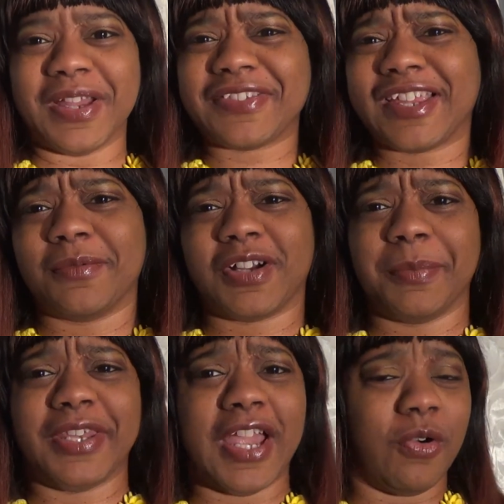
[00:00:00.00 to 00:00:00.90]
me, I think I'm
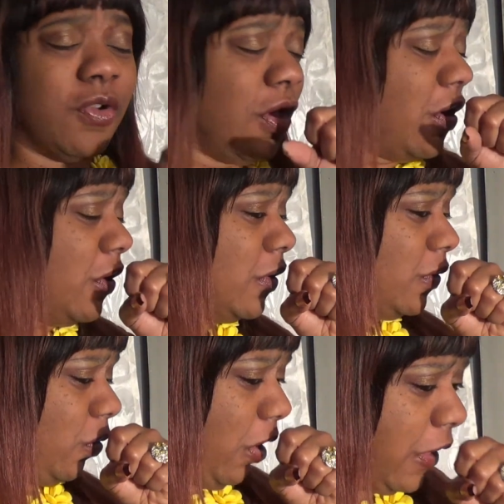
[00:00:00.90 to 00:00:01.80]
coming down
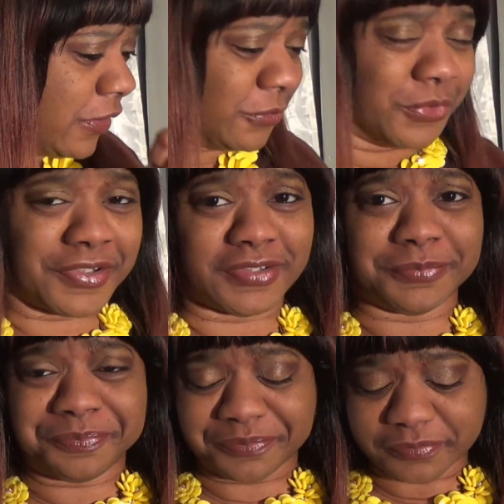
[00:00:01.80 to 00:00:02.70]
with
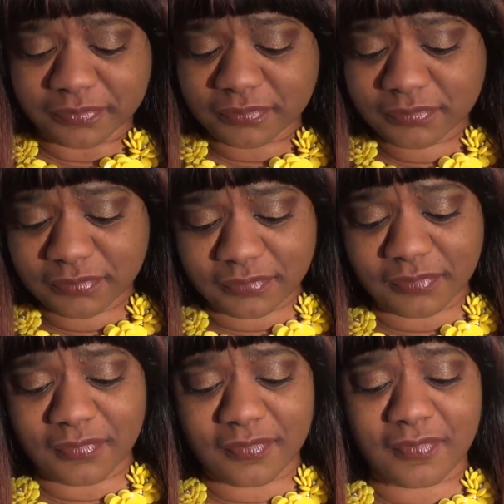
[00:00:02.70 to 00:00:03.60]

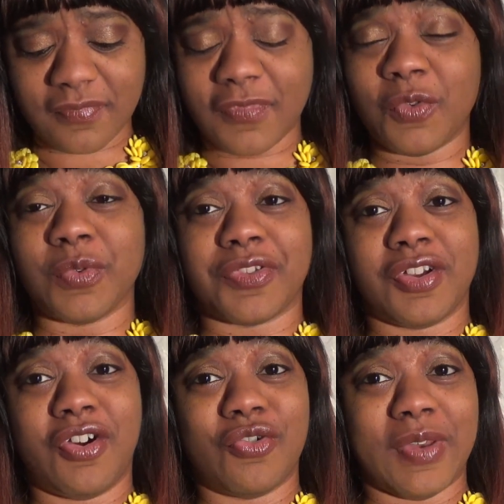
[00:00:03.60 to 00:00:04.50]

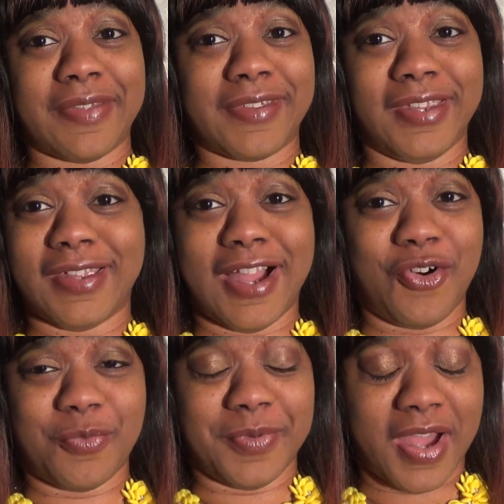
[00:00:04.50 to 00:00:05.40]
the cold, I think. I
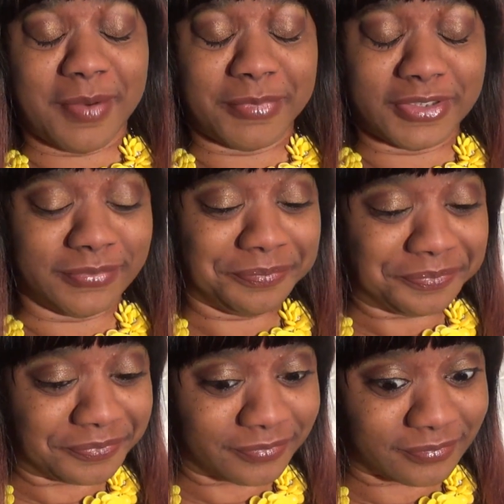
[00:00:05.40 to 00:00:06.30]
hope not, but
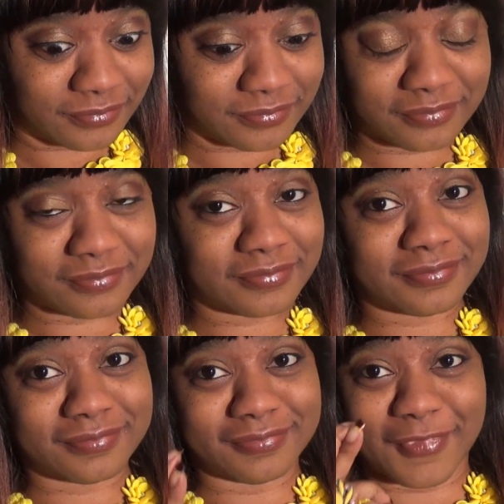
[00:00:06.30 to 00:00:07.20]

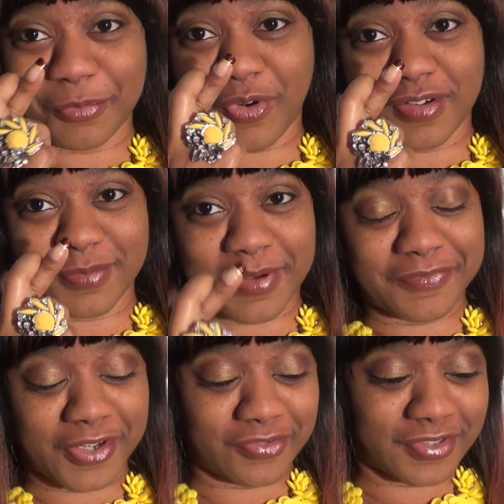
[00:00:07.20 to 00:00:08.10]
I'm crossing my
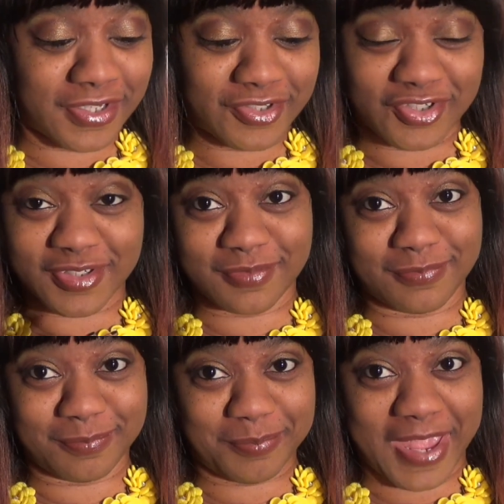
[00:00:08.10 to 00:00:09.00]
fingers that it just
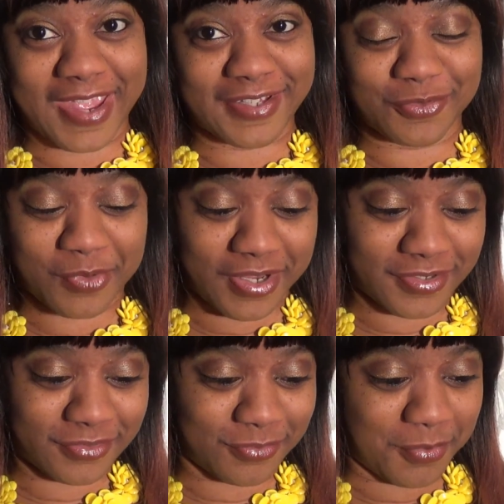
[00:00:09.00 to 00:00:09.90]
pass away.
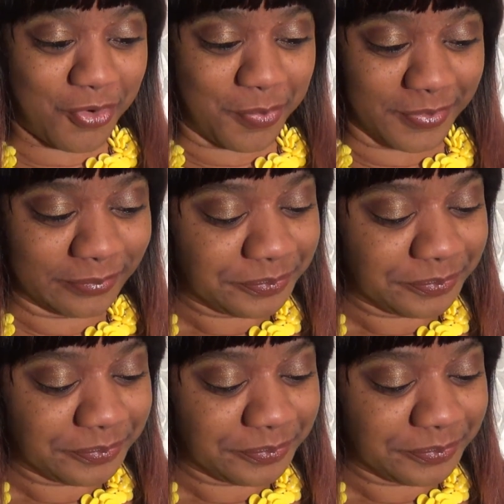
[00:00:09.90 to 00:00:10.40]
That's what I'm hoping.